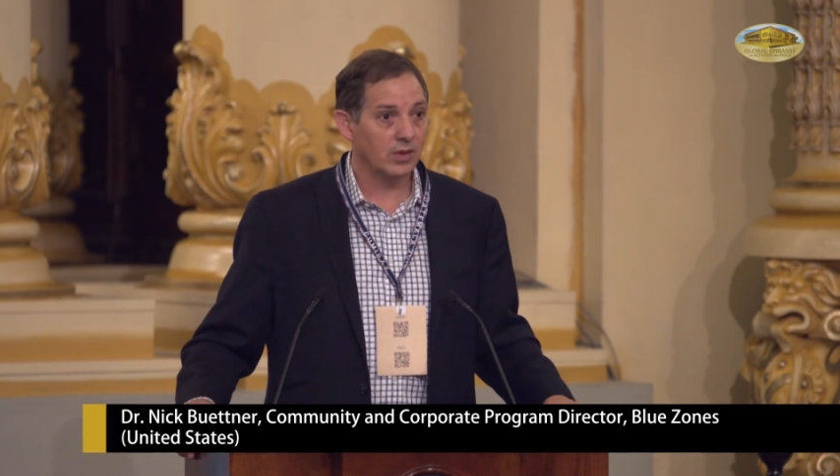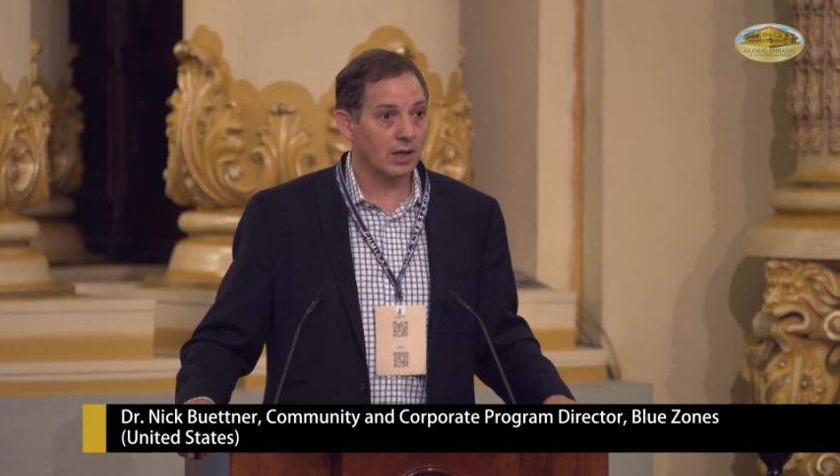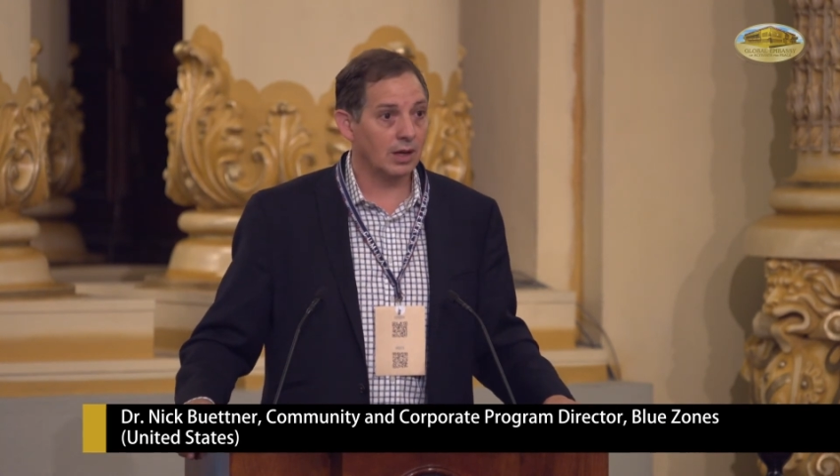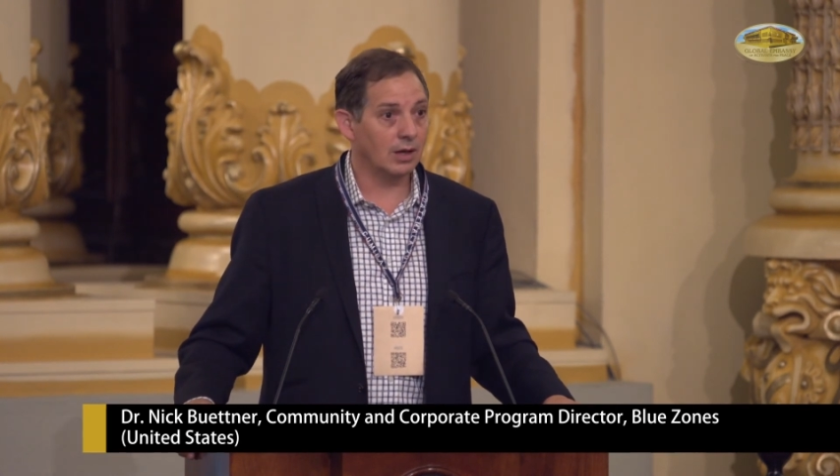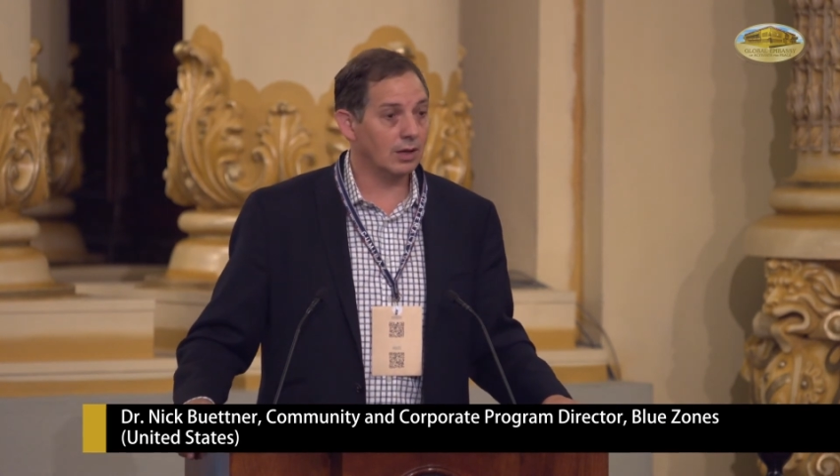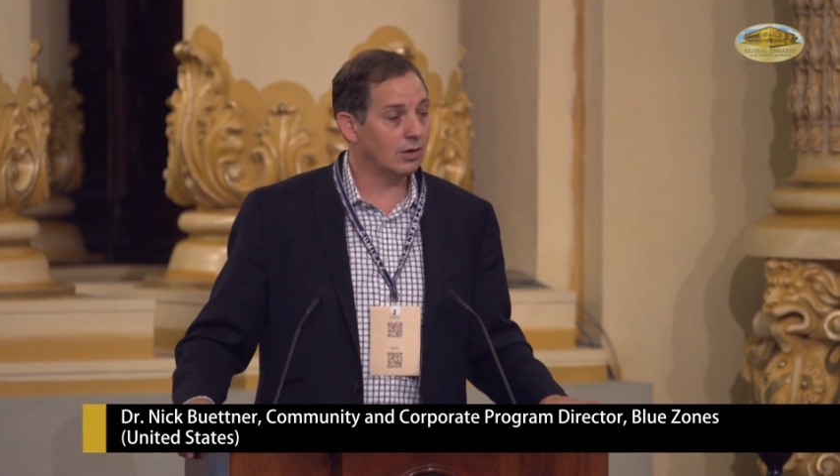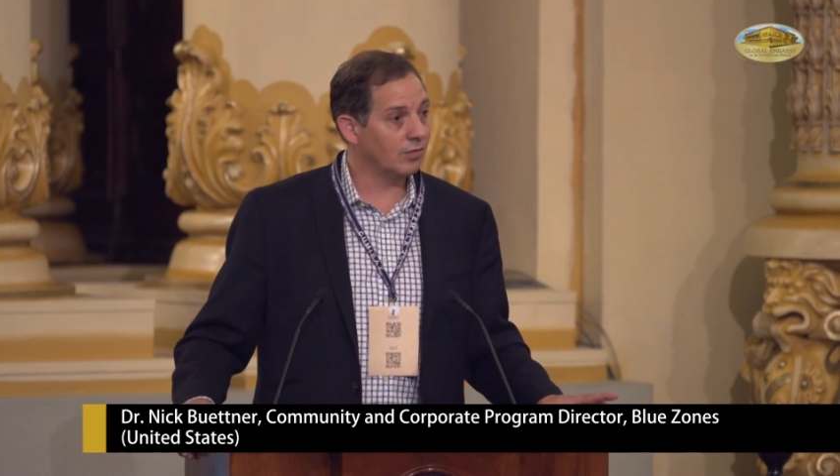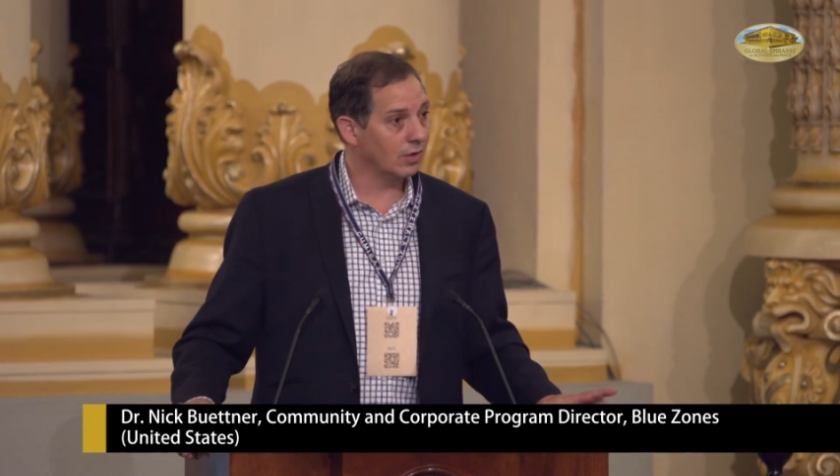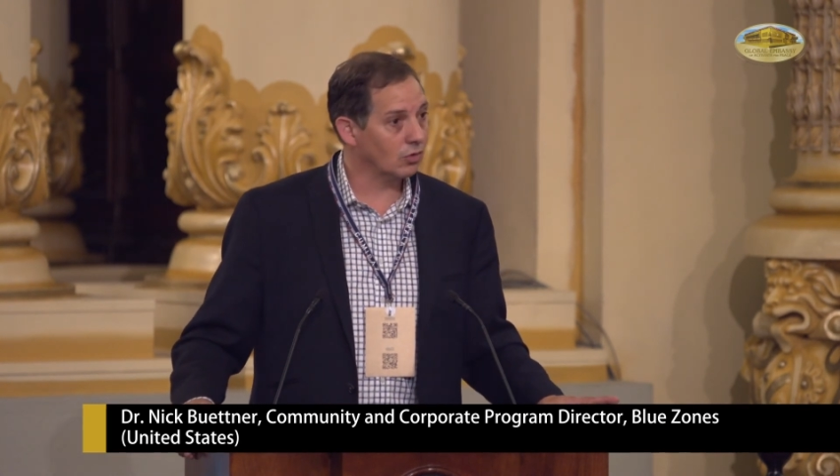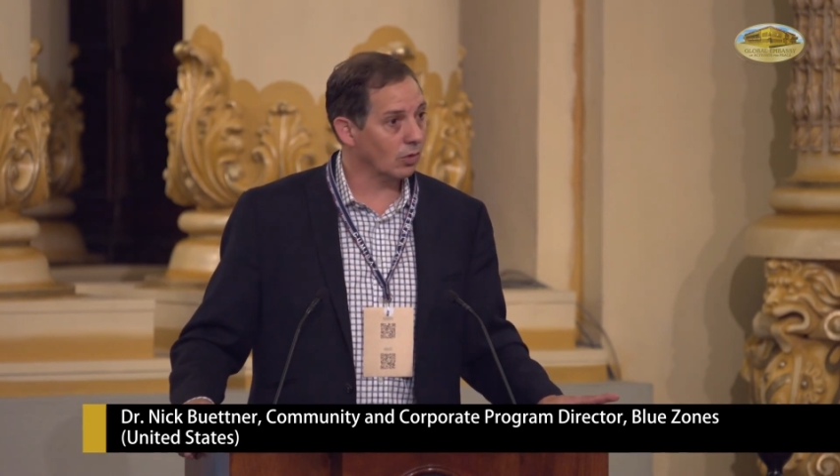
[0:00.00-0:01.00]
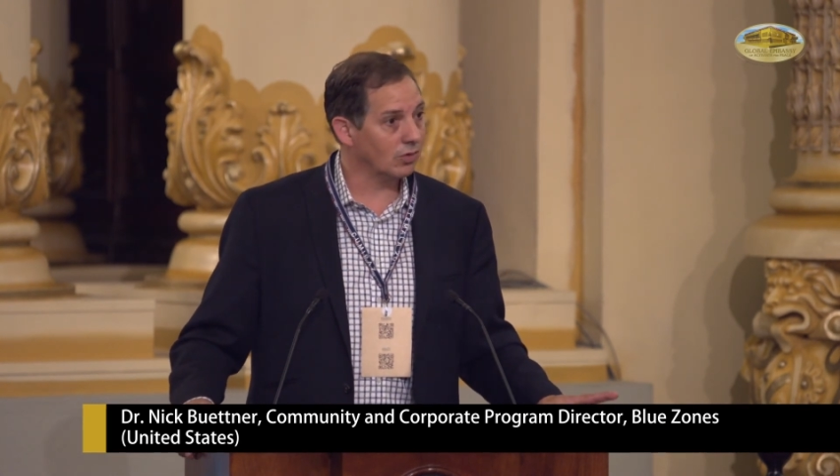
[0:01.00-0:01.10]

And individual